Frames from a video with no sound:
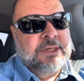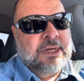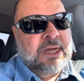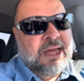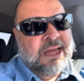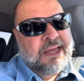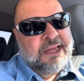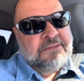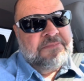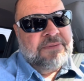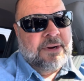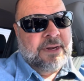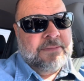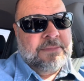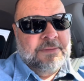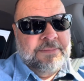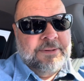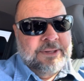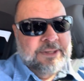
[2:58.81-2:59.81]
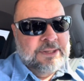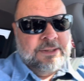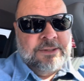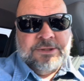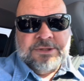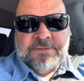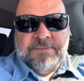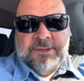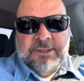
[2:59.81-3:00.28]
guy probably in
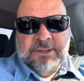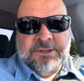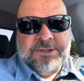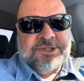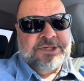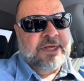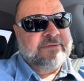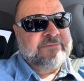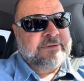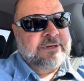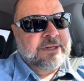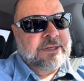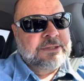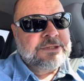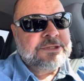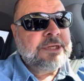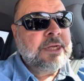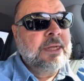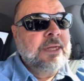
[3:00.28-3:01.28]
his middle 70s.